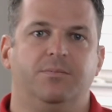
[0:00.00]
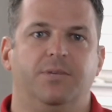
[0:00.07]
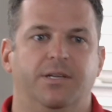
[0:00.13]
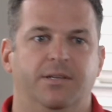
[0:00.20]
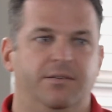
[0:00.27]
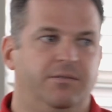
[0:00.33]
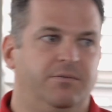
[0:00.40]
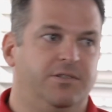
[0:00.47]

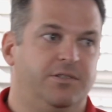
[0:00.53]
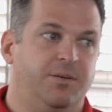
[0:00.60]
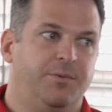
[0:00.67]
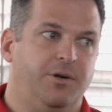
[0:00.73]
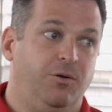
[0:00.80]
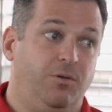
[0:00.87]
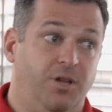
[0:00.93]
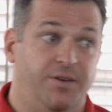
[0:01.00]
And
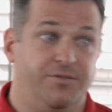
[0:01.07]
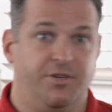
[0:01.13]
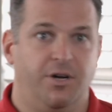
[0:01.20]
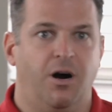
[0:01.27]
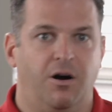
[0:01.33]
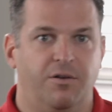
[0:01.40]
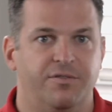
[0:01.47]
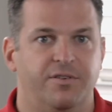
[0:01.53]
somebody who loves
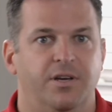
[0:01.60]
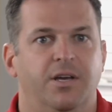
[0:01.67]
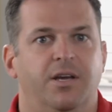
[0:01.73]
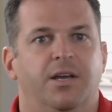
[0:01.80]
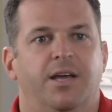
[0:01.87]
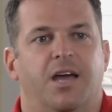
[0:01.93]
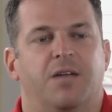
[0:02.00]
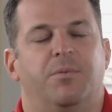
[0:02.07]
golf
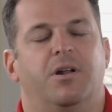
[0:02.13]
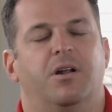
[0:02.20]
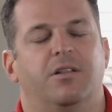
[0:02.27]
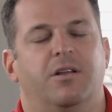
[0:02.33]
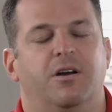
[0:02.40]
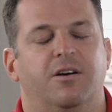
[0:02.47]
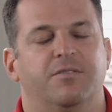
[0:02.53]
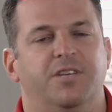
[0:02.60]
had been on the
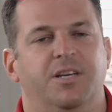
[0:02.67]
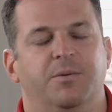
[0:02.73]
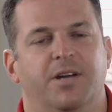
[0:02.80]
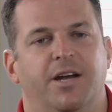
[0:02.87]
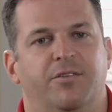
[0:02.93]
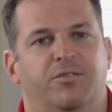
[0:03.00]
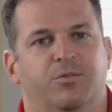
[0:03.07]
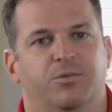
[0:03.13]
golf team in
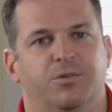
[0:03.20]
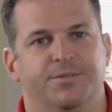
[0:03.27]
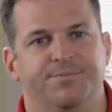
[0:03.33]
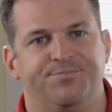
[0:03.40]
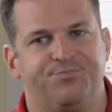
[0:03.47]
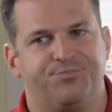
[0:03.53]
high school and